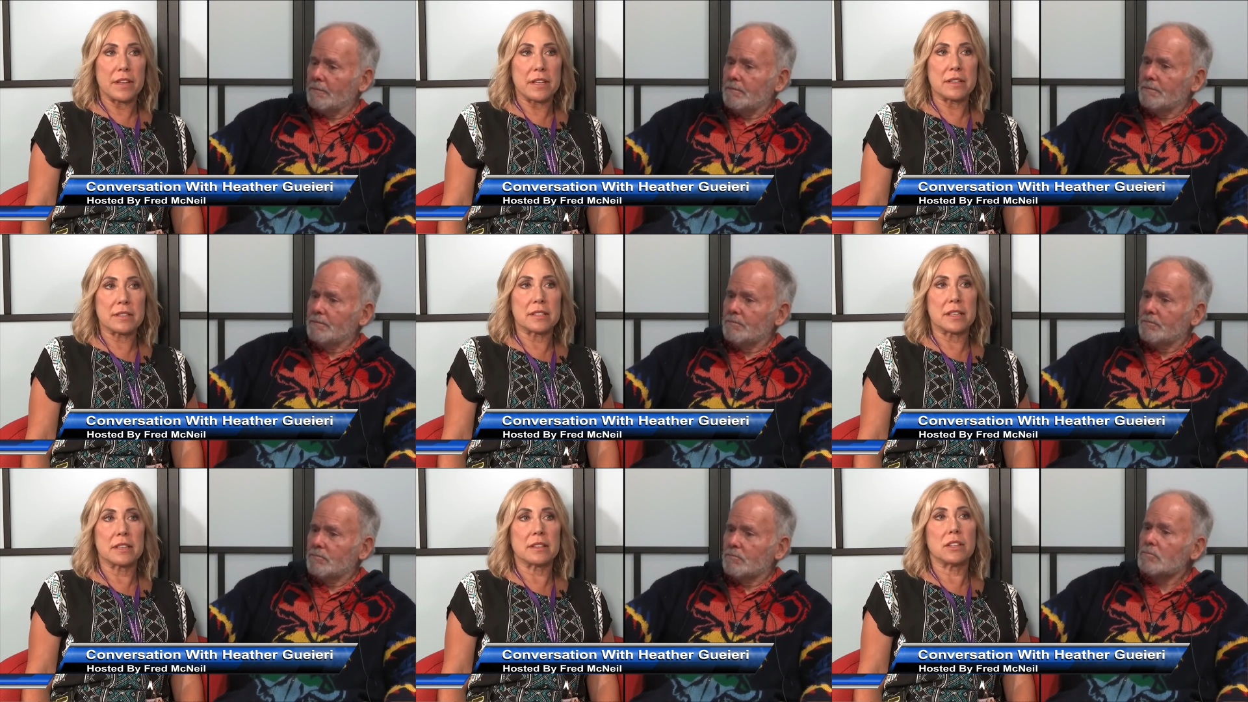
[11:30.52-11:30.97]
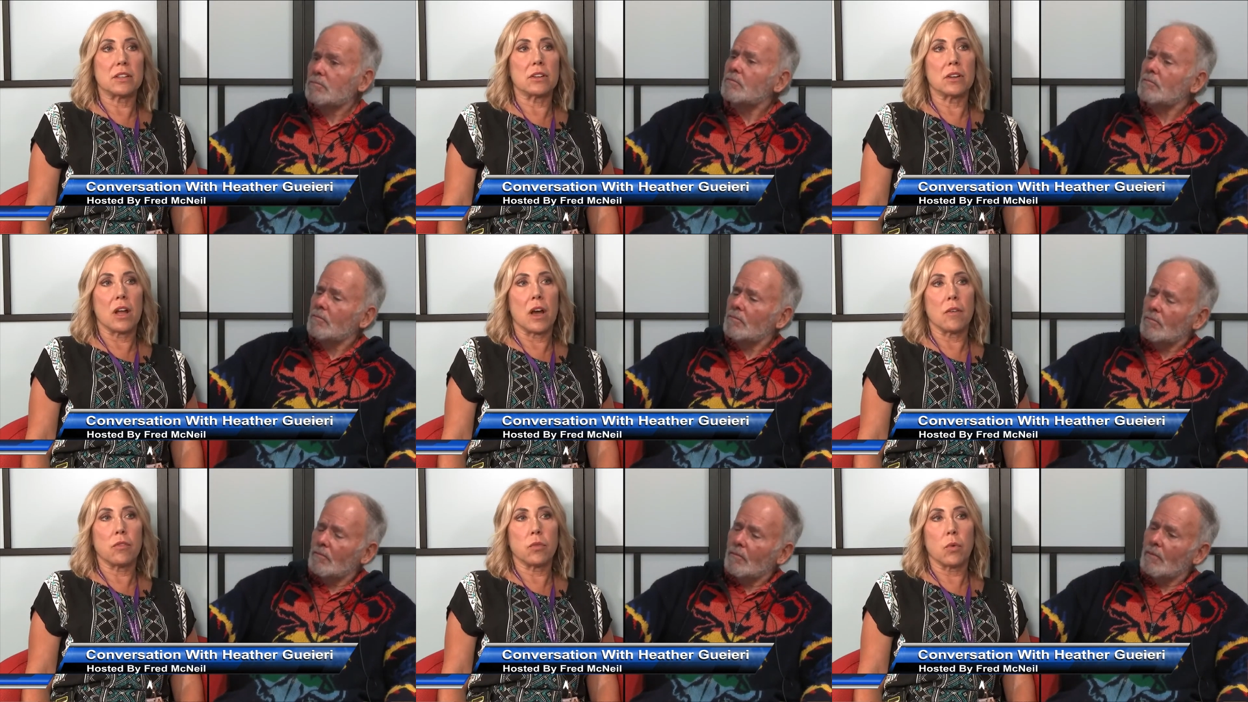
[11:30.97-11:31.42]
Speaker 1: visit their
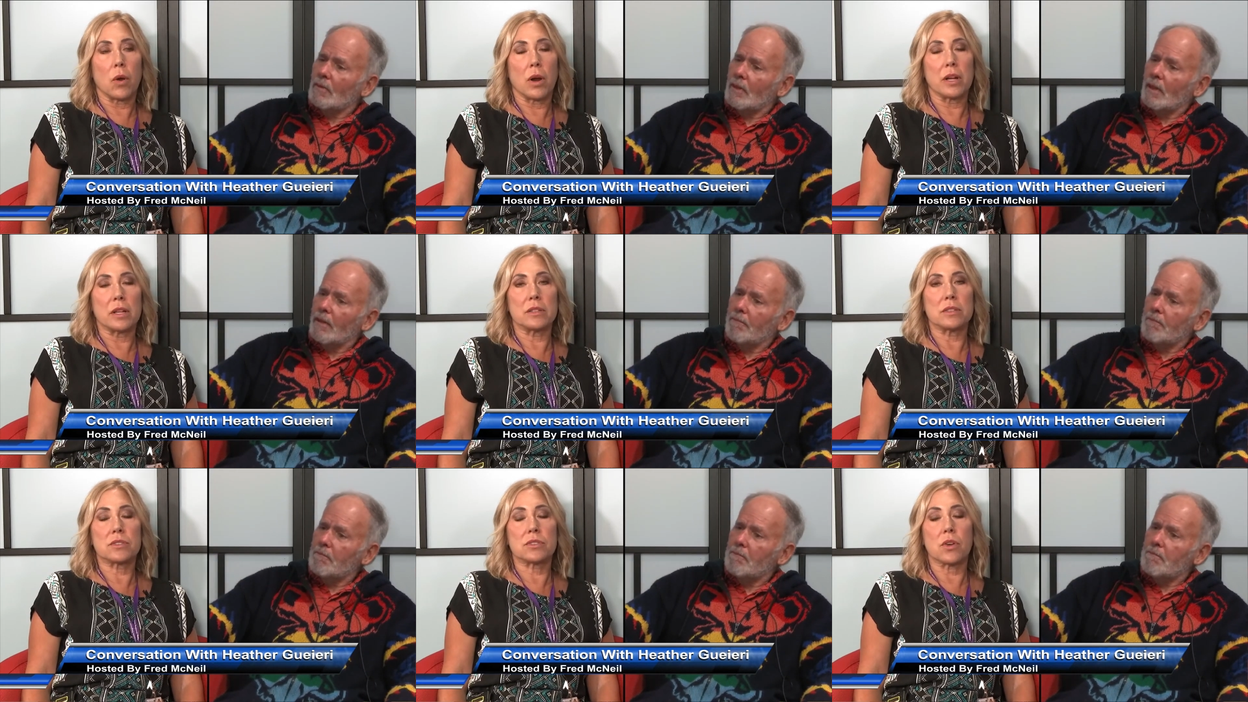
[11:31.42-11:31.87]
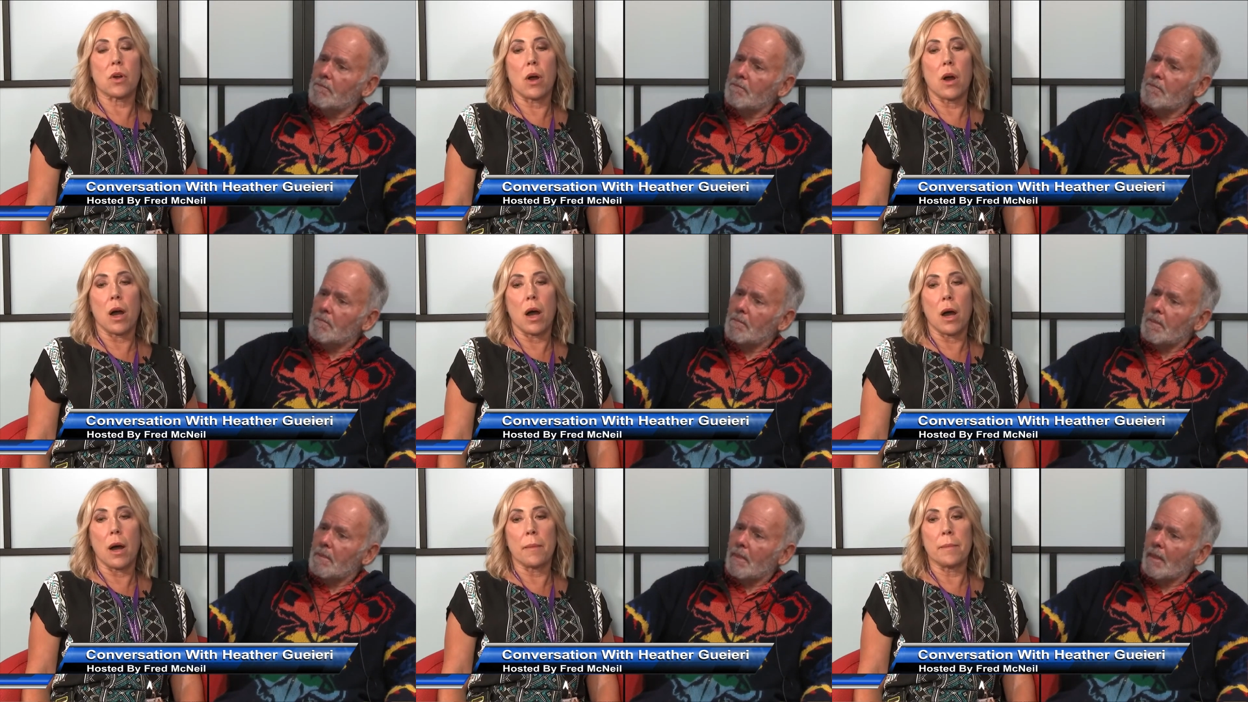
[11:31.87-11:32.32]
loved ones.
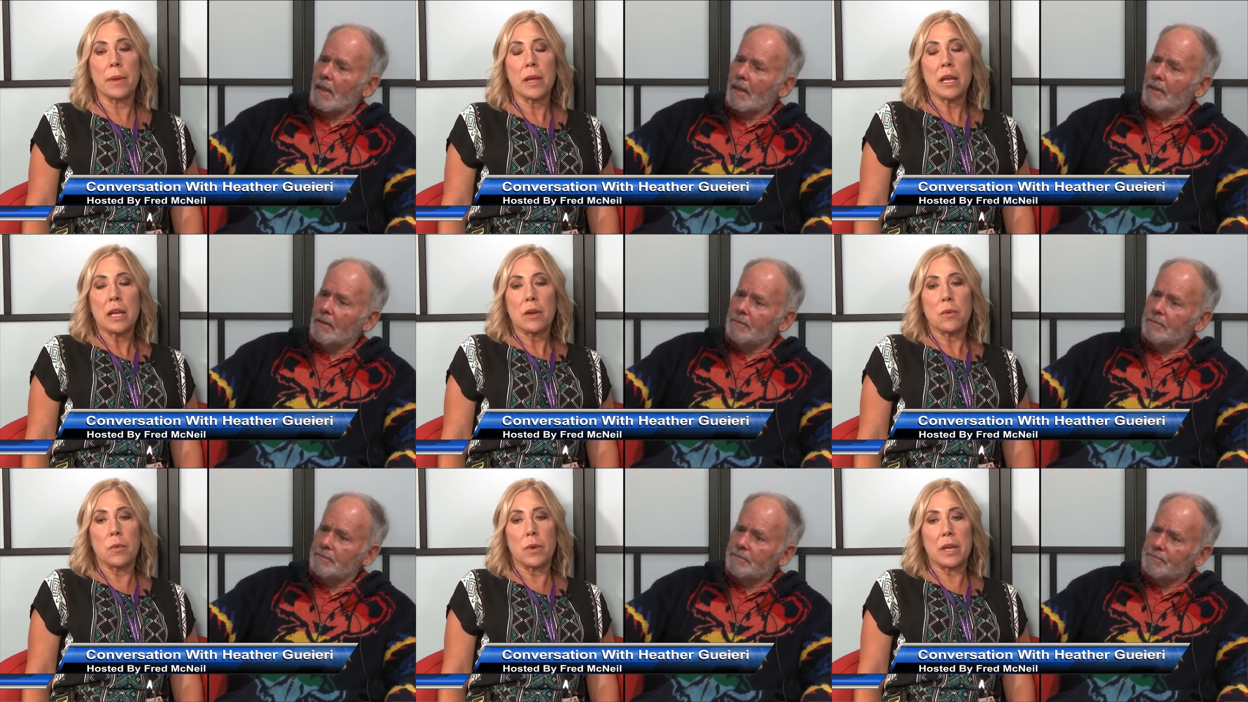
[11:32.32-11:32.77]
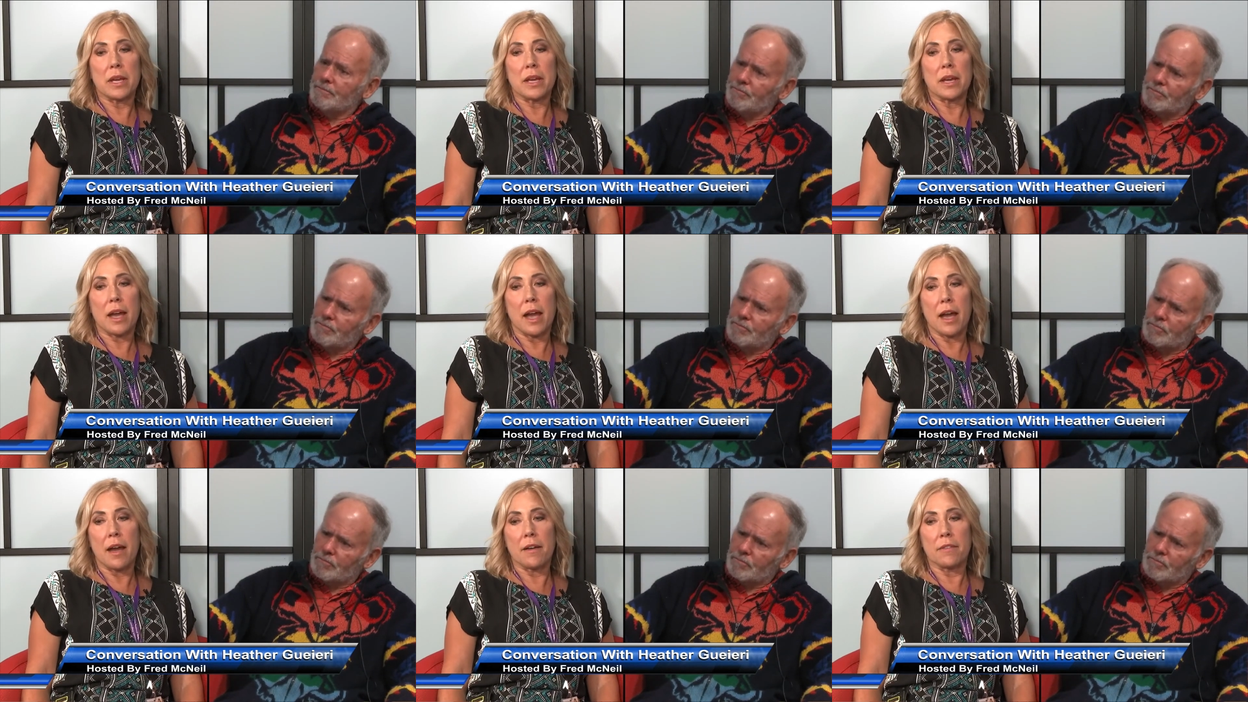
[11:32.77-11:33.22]
We
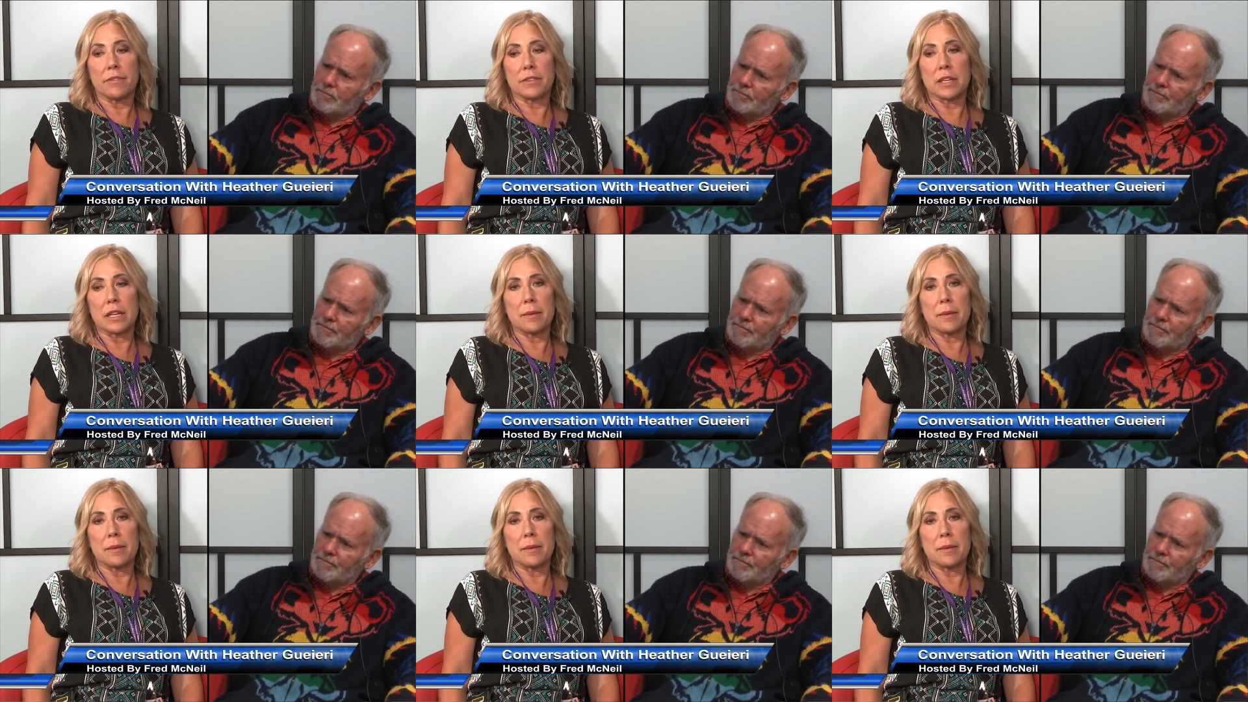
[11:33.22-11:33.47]
have